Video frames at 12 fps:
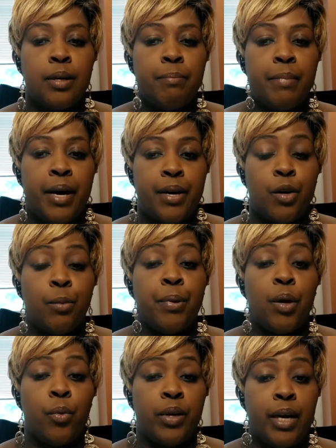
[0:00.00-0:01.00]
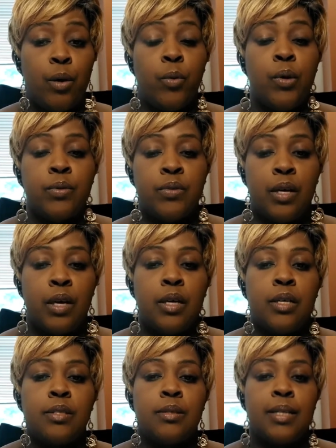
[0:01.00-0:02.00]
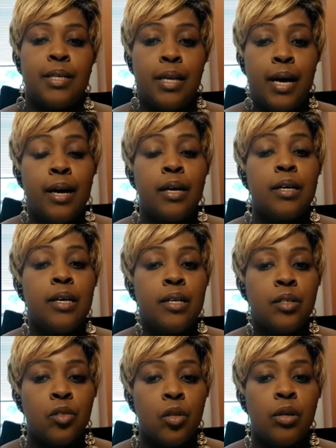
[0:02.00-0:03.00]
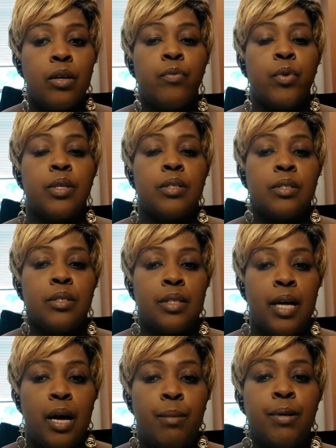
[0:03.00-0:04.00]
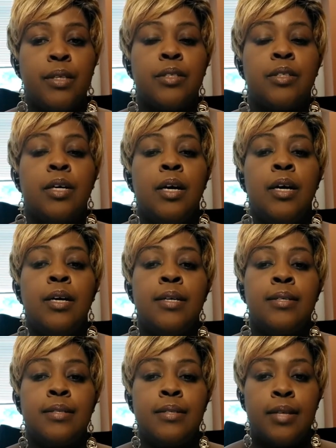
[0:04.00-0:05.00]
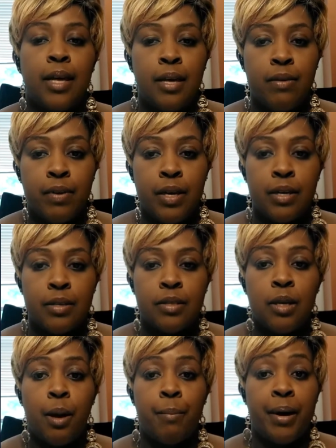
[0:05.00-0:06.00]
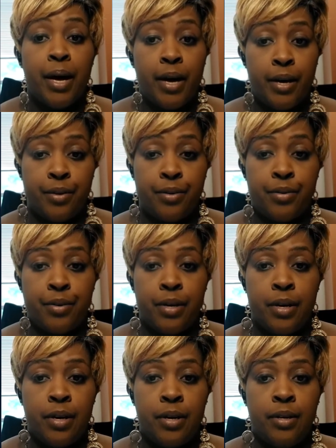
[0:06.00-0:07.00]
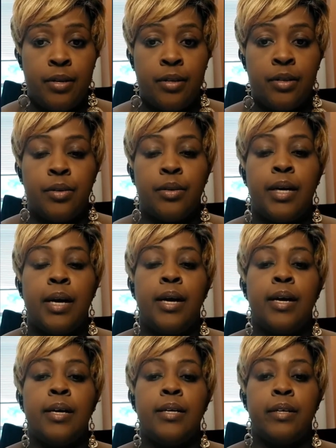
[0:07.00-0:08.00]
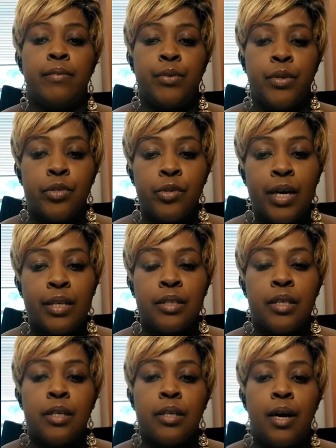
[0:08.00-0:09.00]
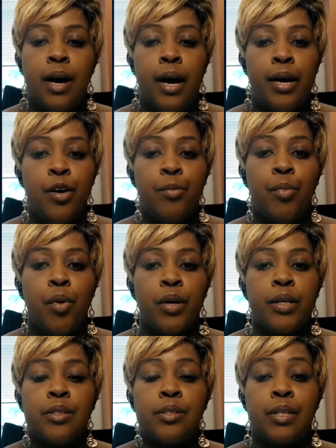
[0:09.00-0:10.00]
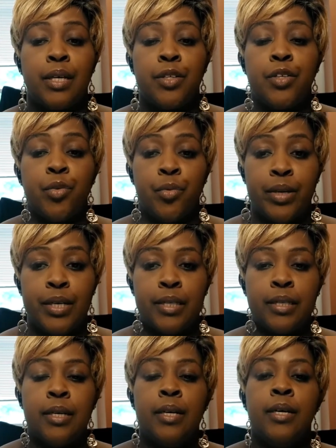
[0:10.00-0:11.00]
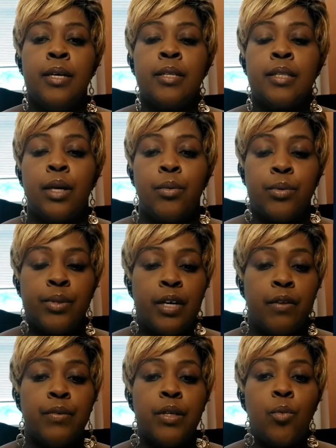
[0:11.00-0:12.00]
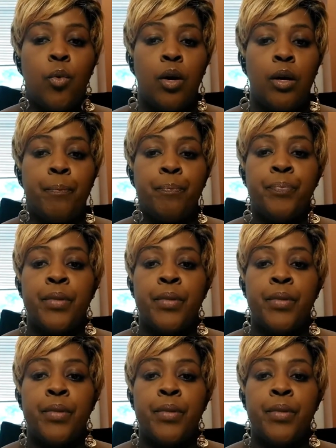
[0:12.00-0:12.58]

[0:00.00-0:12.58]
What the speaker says: matter. But what I will say is NACA is looking for an established savings pattern. Okay, and if you're trying to get a higher mortgage than your rent, they will definitely want